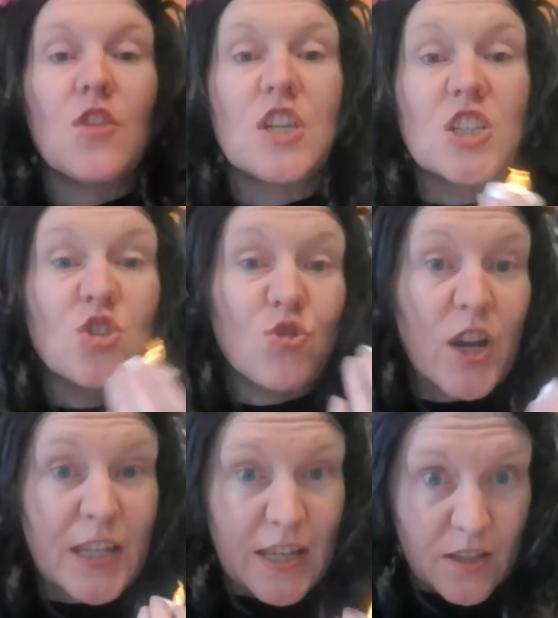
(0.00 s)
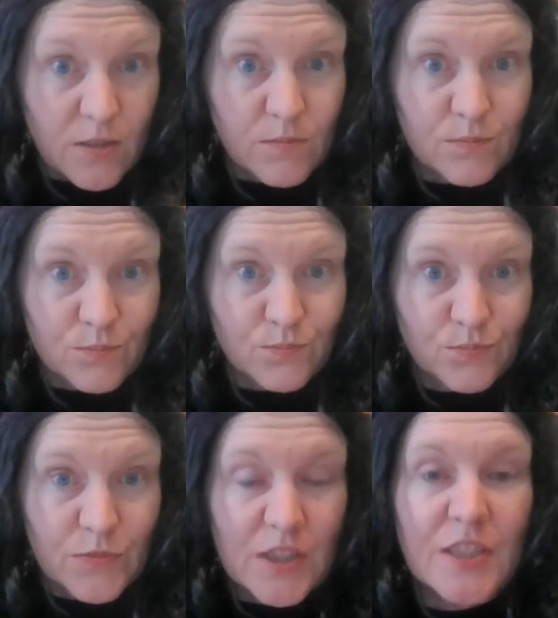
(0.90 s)
this is Reineck
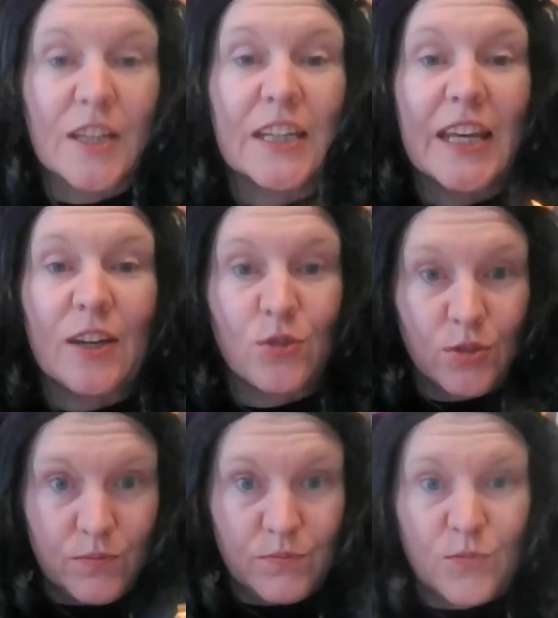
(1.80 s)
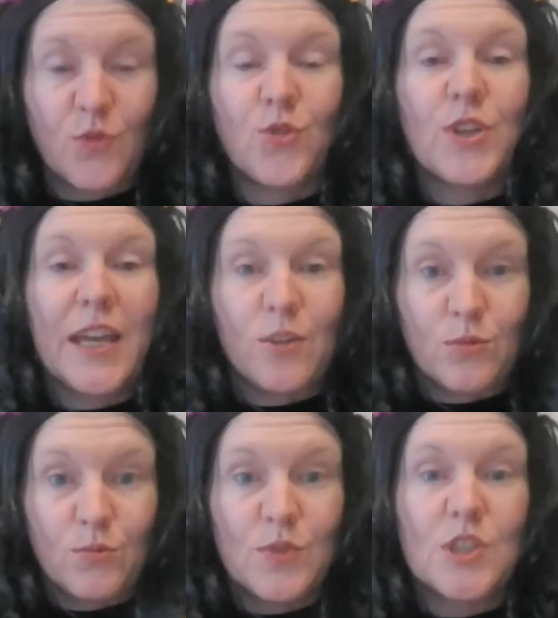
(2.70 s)
signing out. For now,
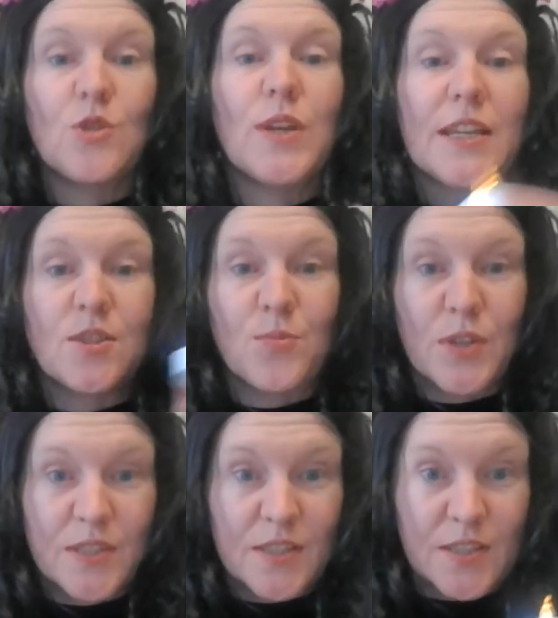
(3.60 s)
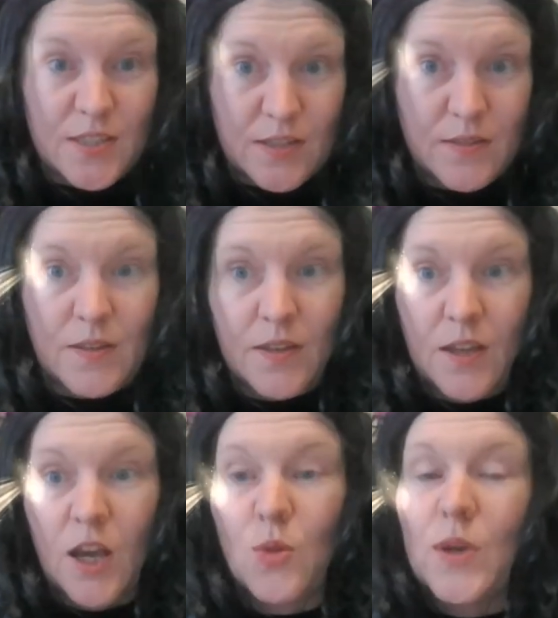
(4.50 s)
see you later, princess.
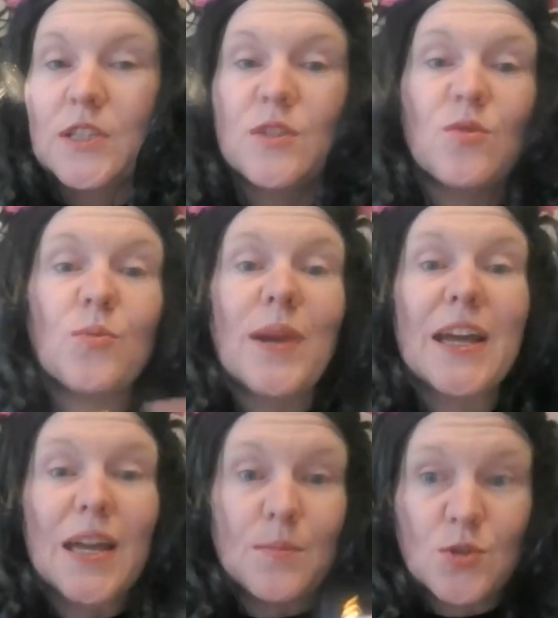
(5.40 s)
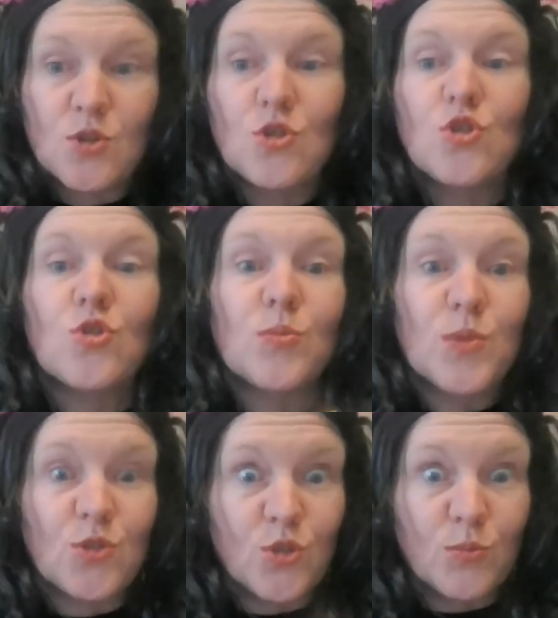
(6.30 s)
I'm waiting for Blackcaps to join
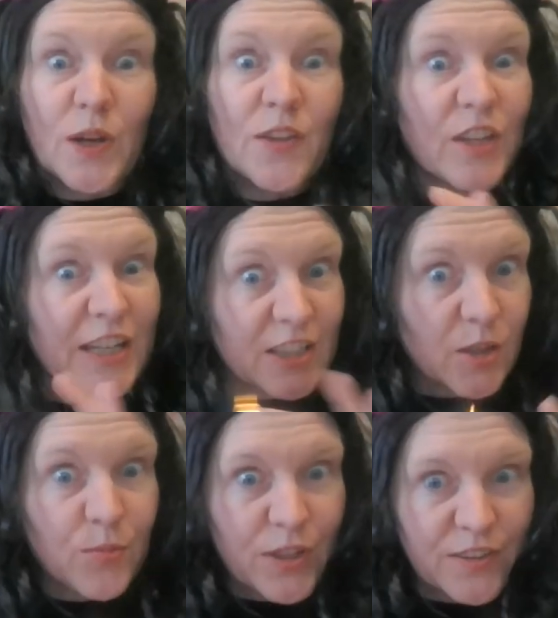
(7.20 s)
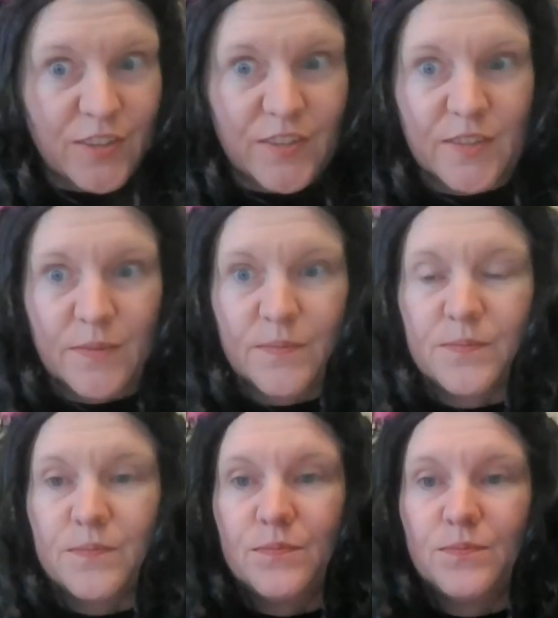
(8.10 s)
me soon, my other little apprentice.
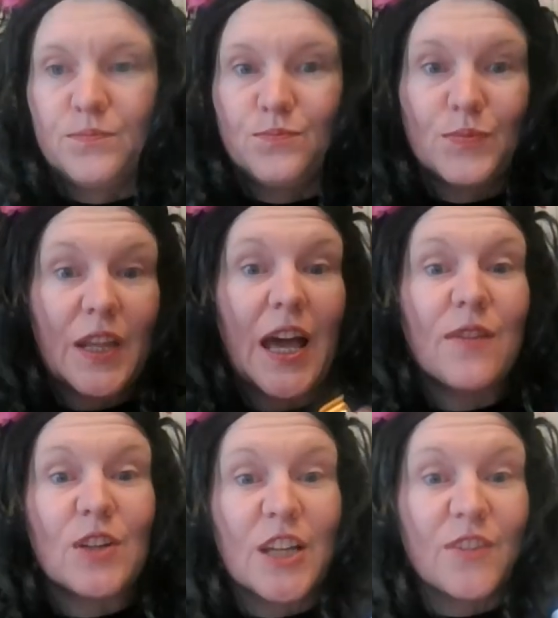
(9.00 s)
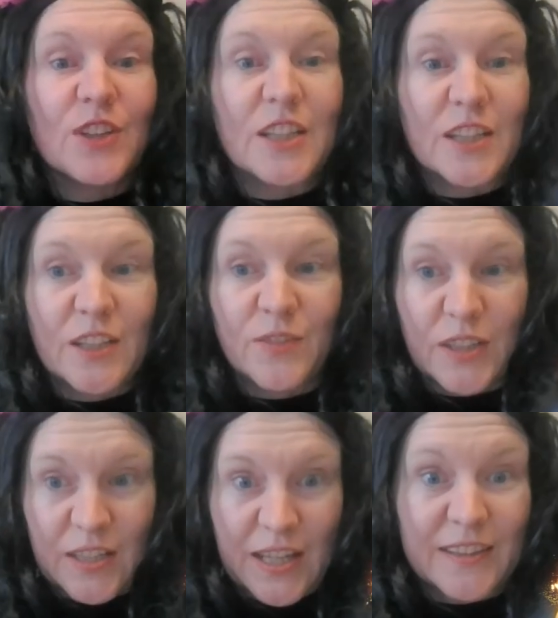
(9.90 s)
Have a lovely
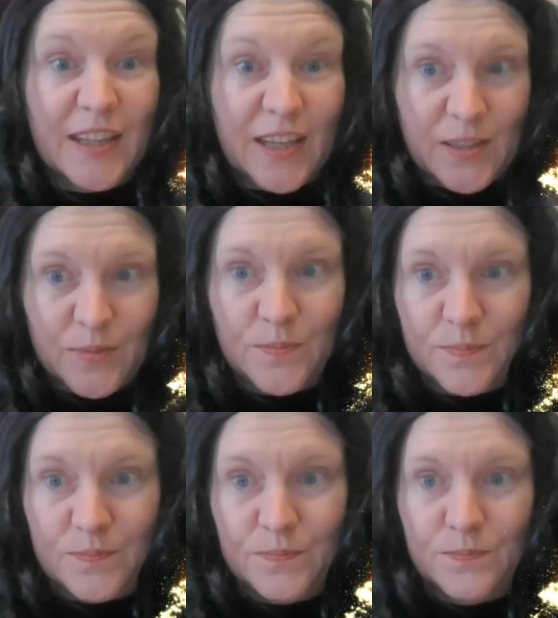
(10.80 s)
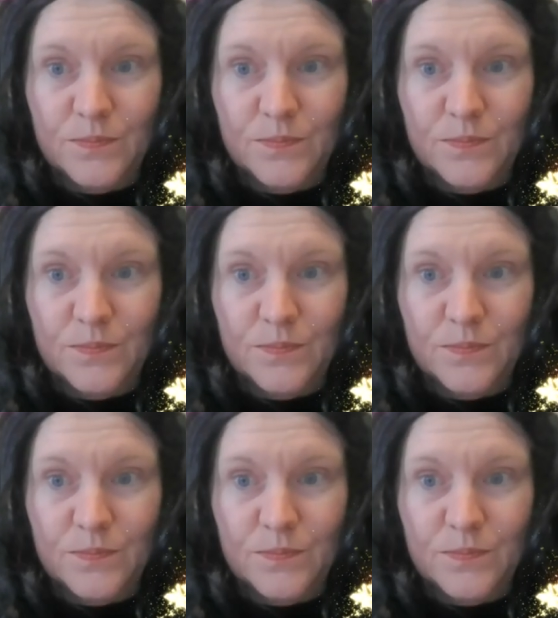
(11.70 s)
evening and day.